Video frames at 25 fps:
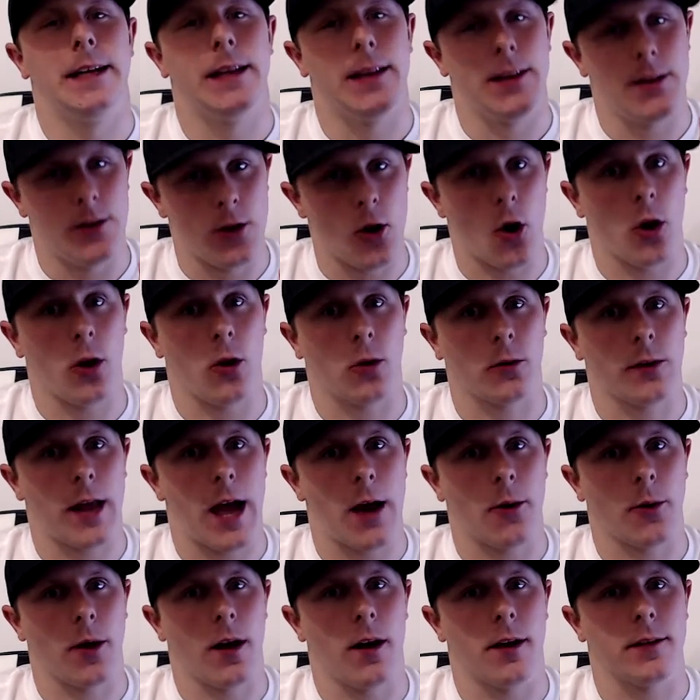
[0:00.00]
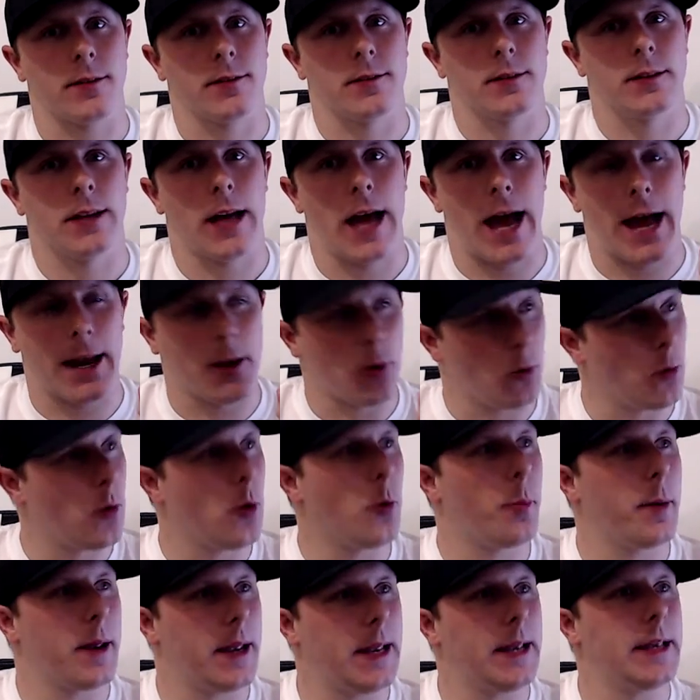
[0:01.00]
Not long now, guys. And it will
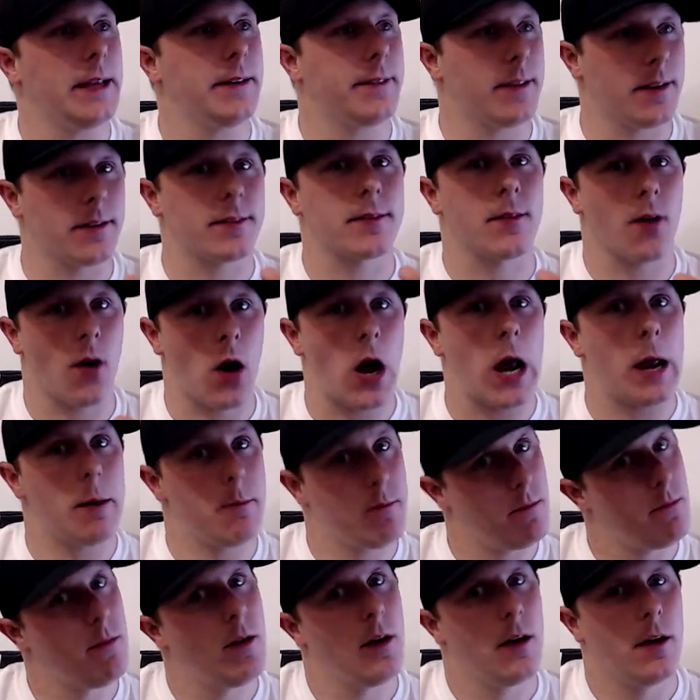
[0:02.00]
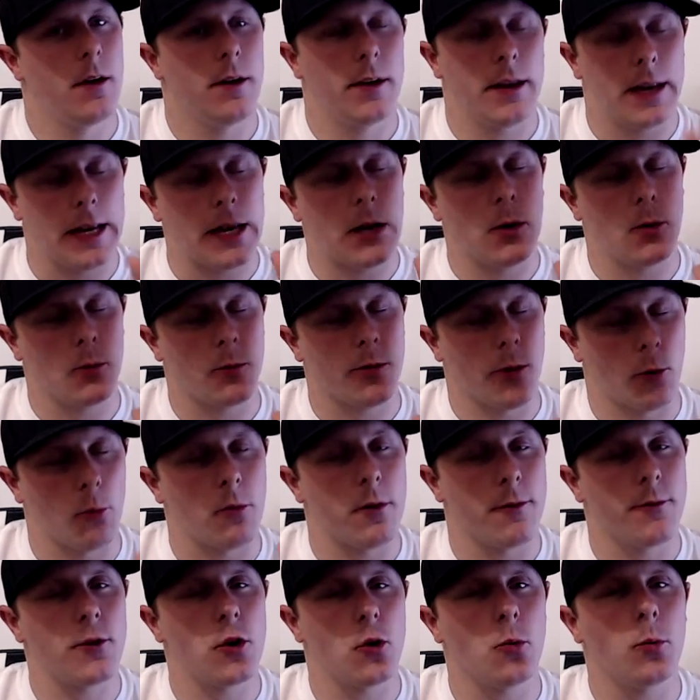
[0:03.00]
be, this time, it, the
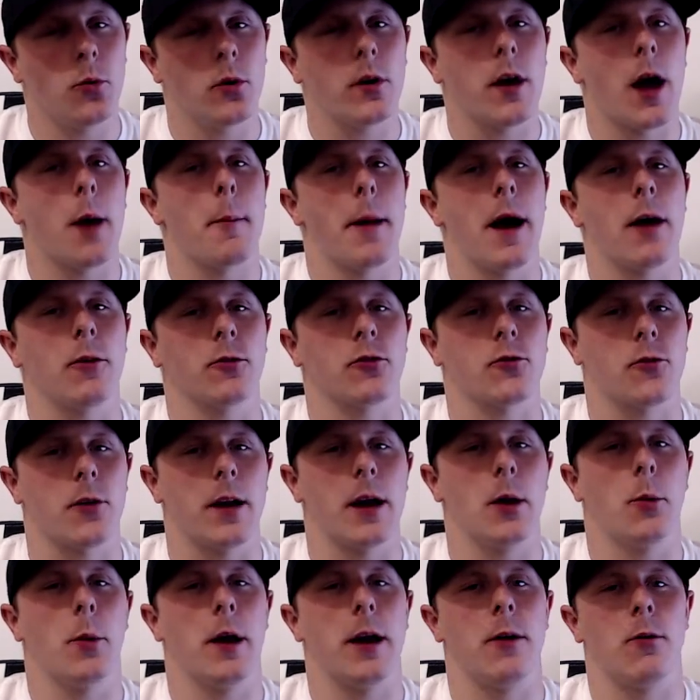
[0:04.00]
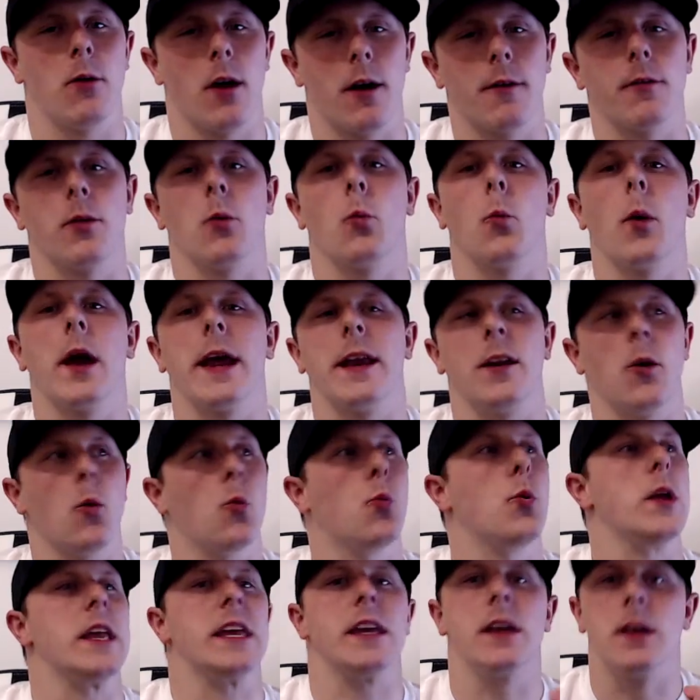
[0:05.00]
review will come out straight away rather than waiting a
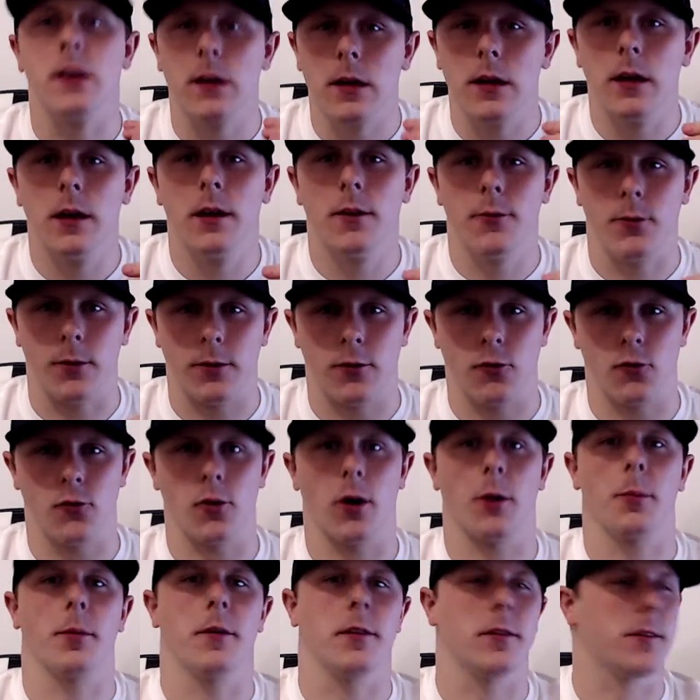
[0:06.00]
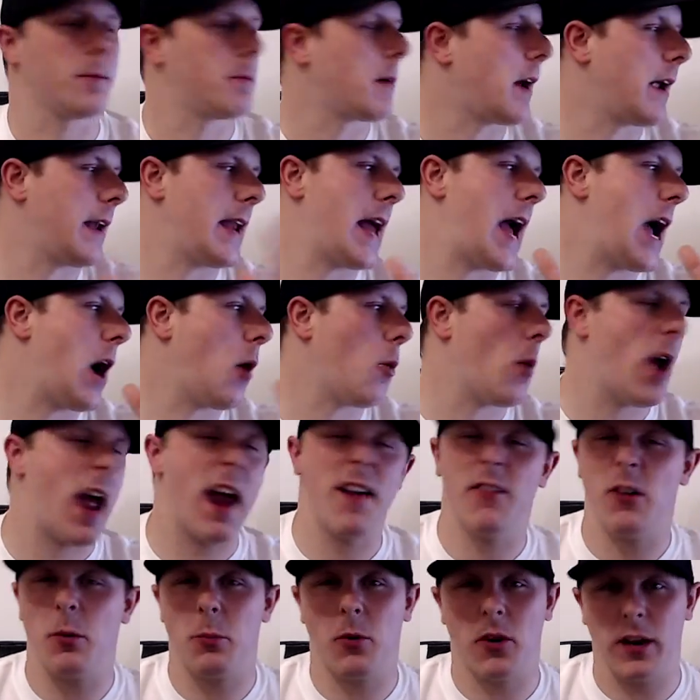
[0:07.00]
week for it to drop. Because by now,
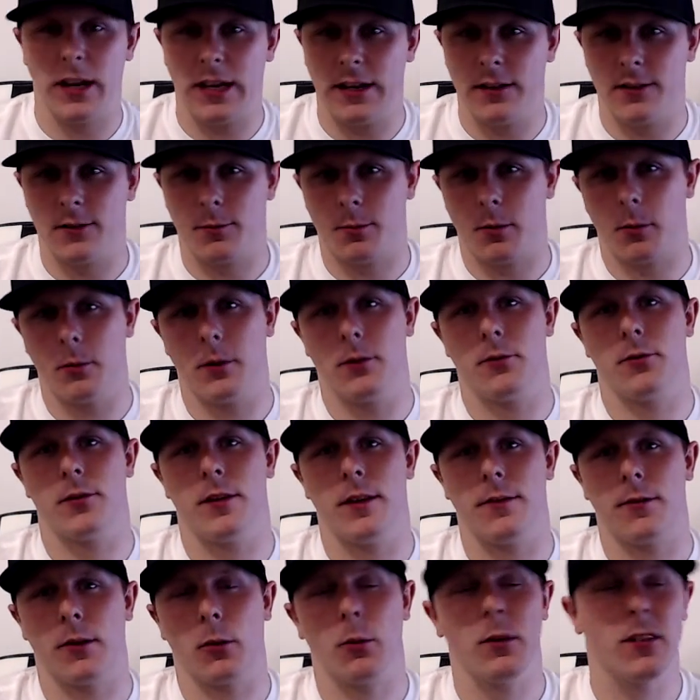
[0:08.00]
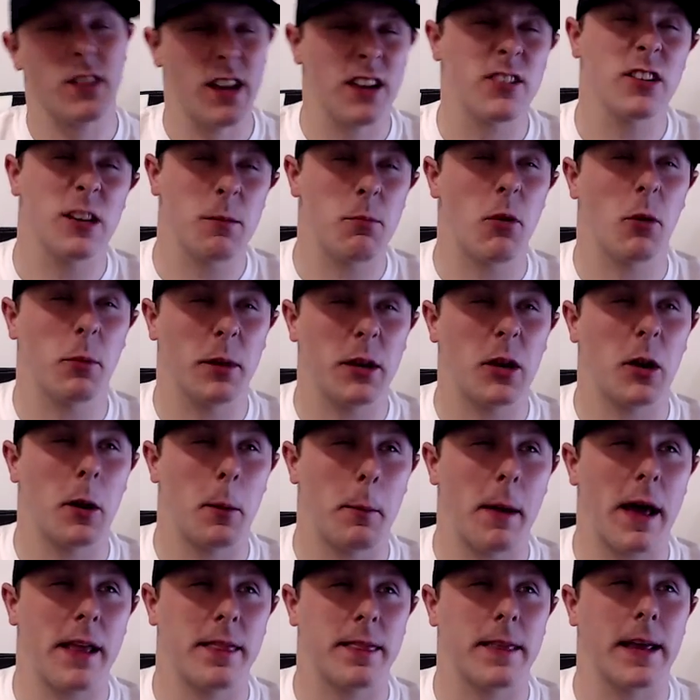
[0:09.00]
everybody has probably received their... It's actually probably not a
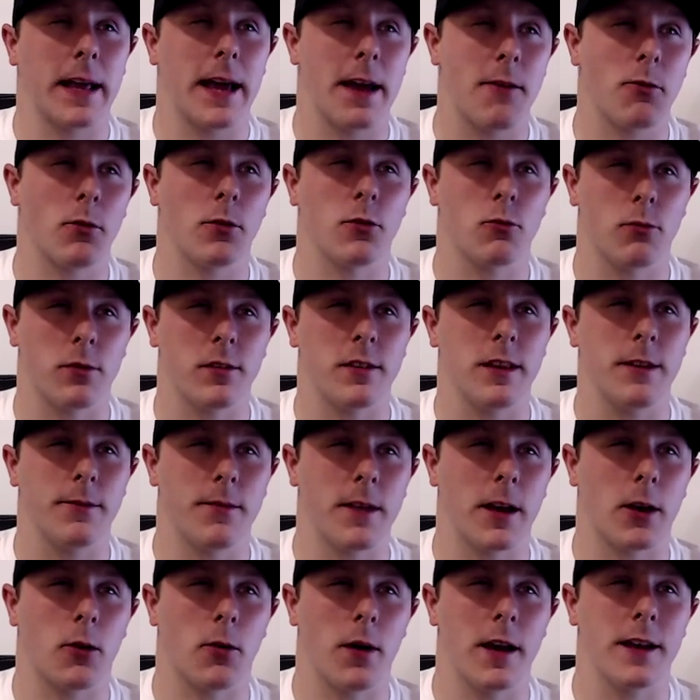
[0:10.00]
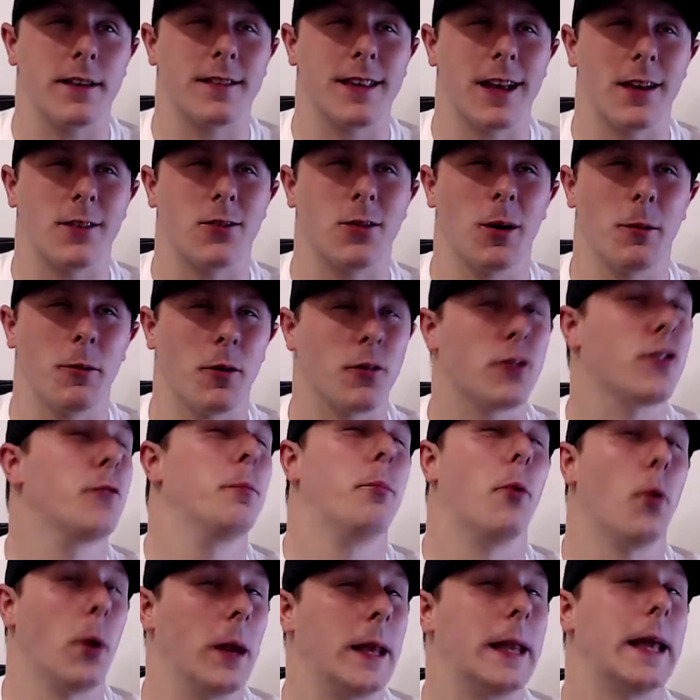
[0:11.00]
bad thing. Everyone's received their crates now, so I'm not
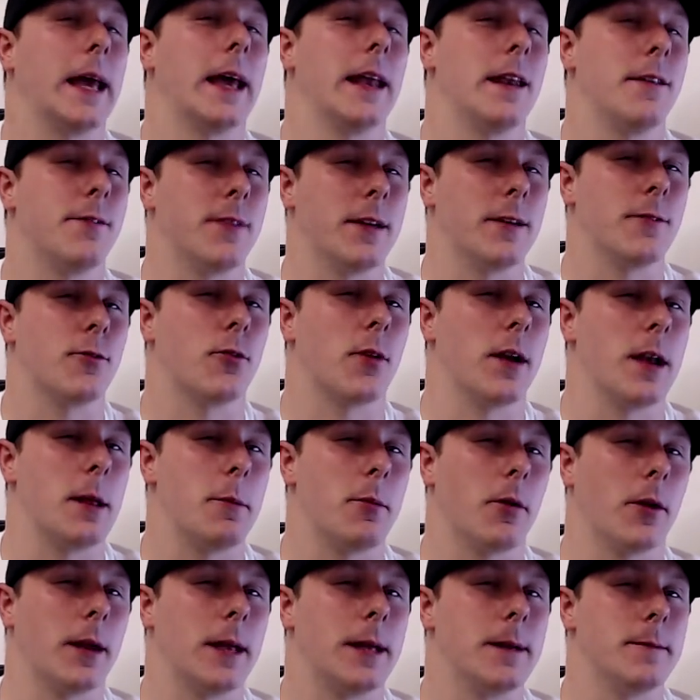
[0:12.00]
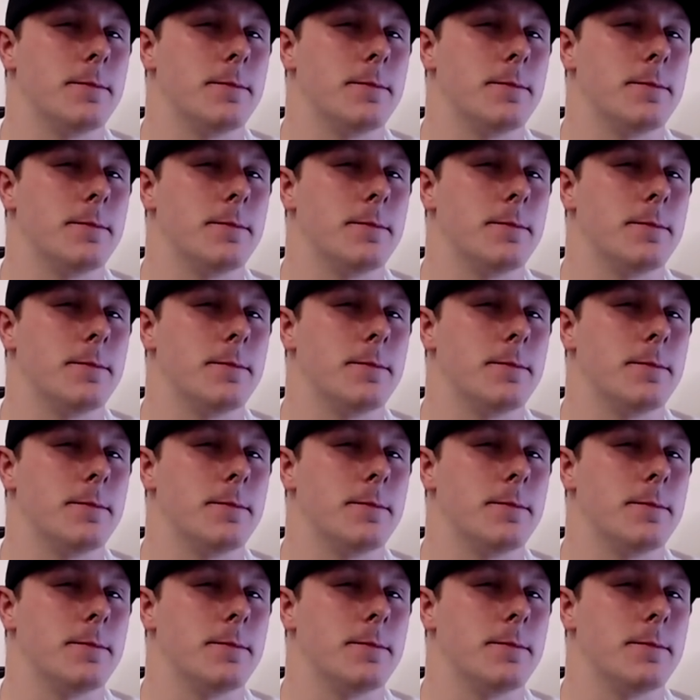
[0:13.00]
spoiling anything for anybody.